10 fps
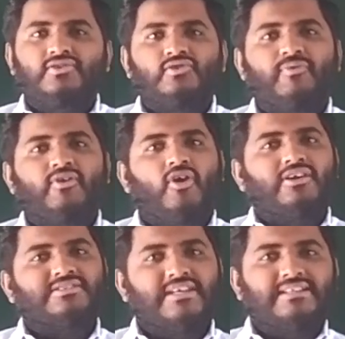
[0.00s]
So, if you have
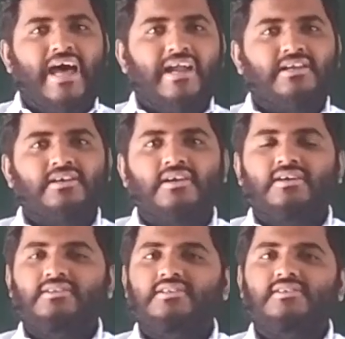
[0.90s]
not seen that,
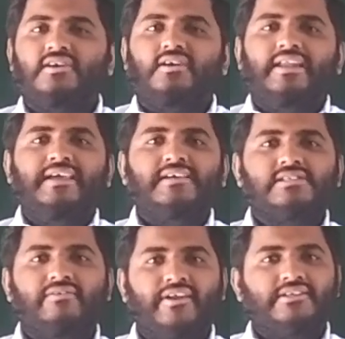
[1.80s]
this link
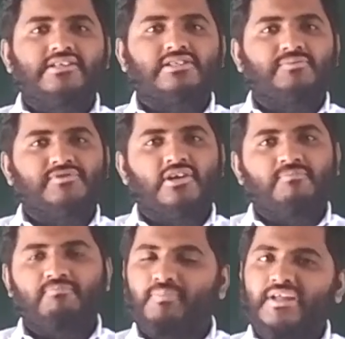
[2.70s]
is given in the
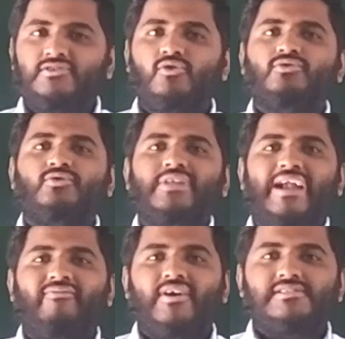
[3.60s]
description. Please go through
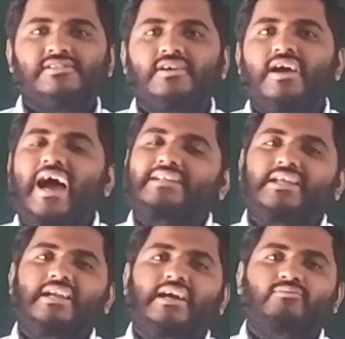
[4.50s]
that first and
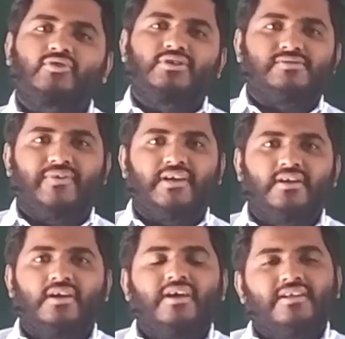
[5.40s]
then come to this one.